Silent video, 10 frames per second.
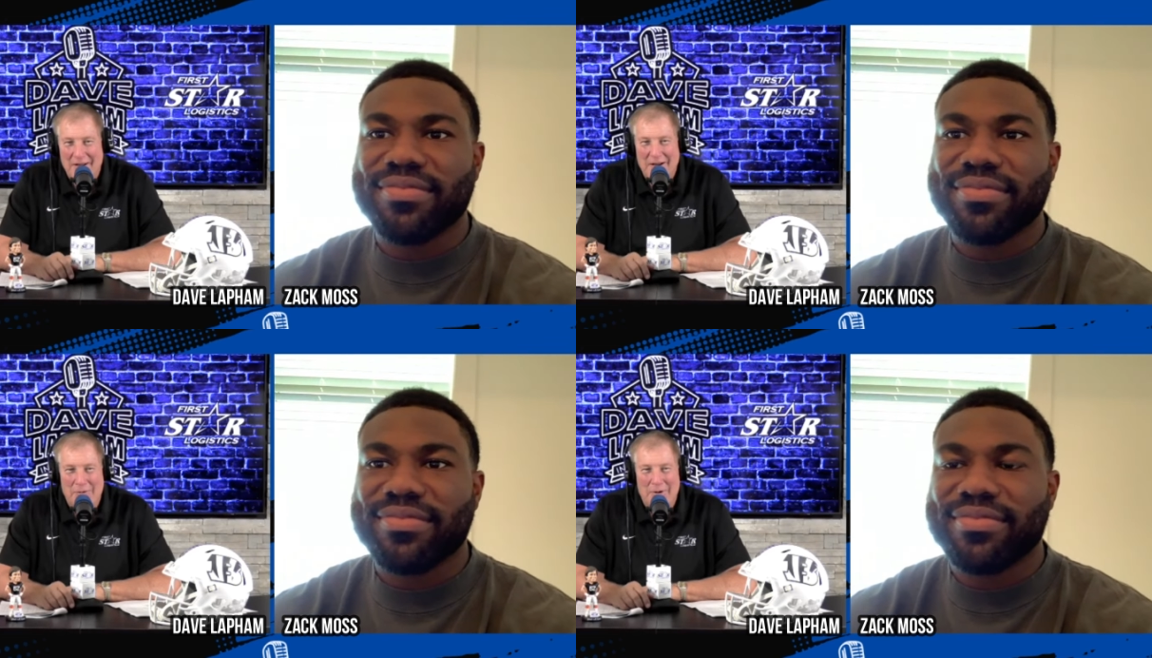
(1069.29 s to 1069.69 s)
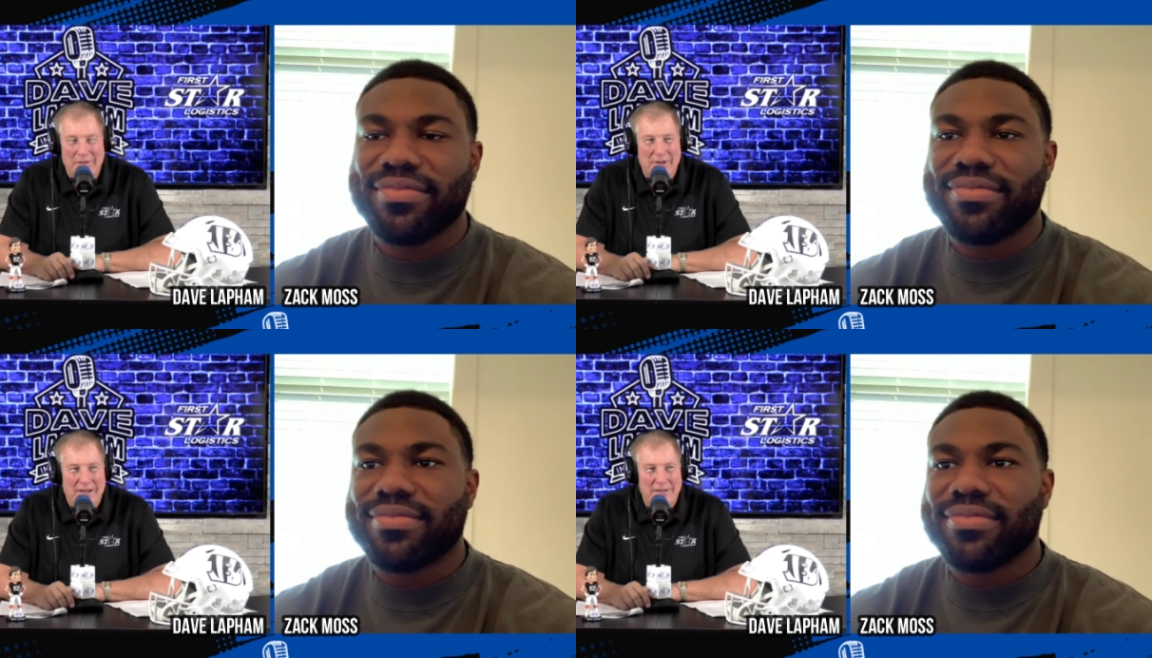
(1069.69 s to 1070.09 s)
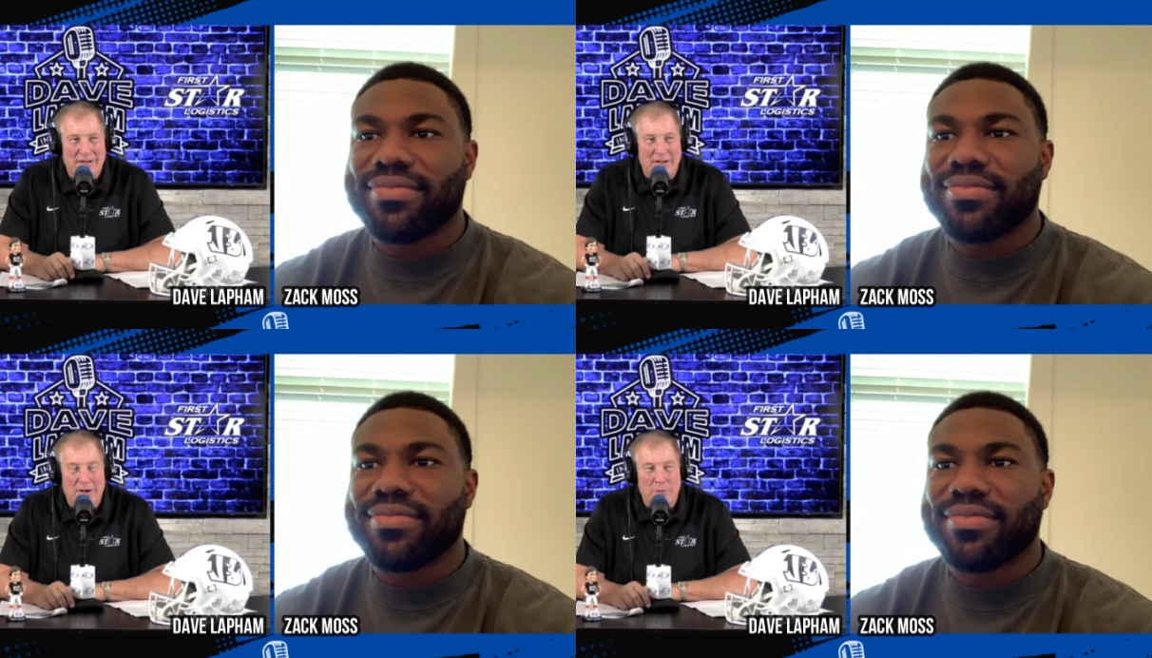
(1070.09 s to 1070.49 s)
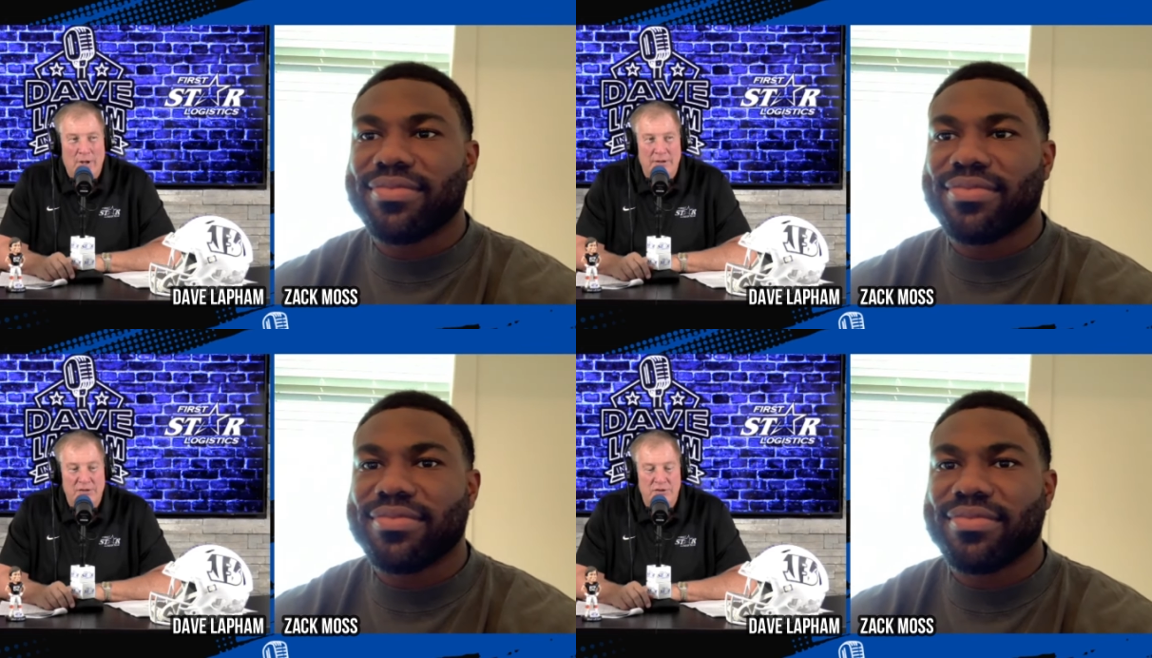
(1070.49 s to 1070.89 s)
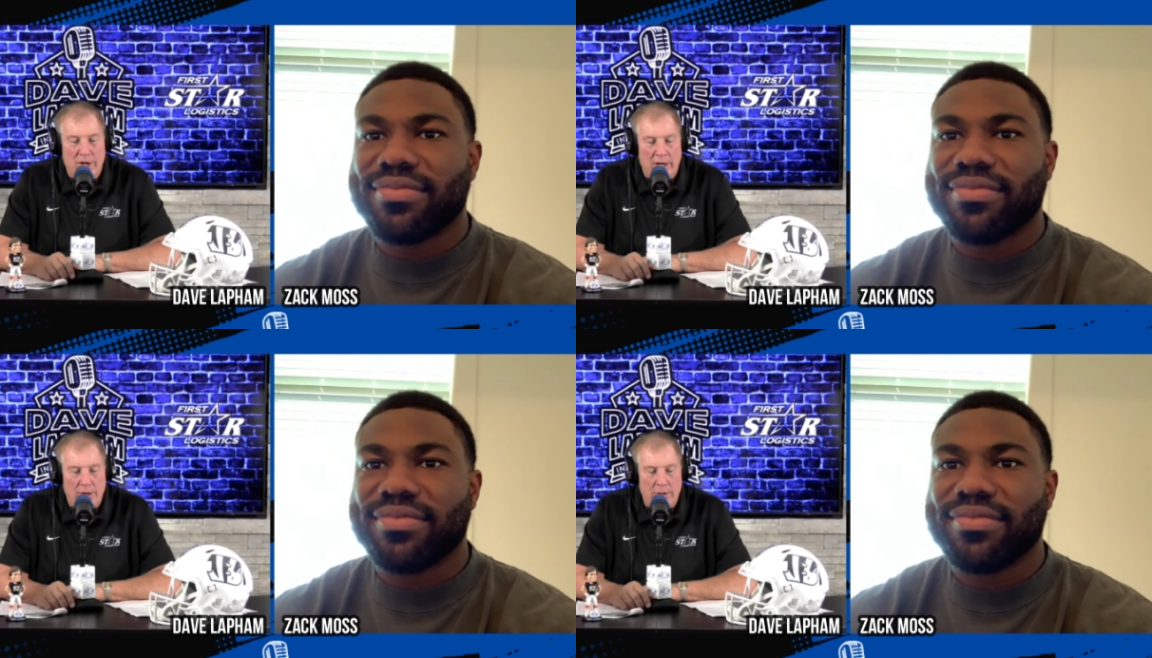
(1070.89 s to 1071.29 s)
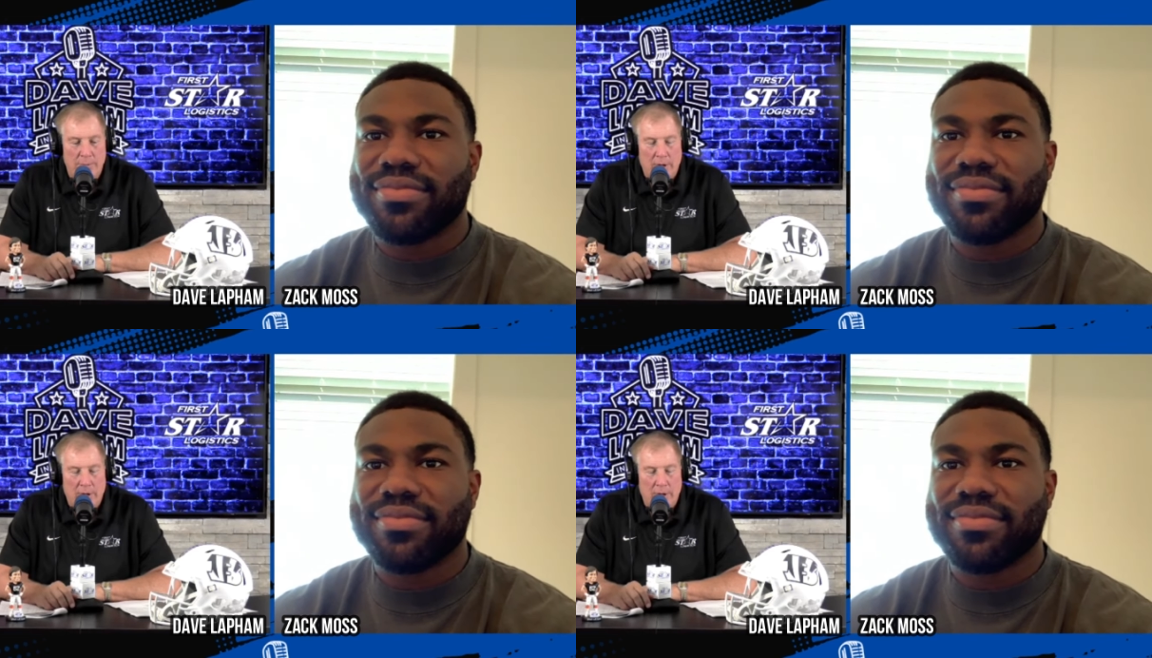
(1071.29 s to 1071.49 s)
Speaker 1: around that uh, around that stadium.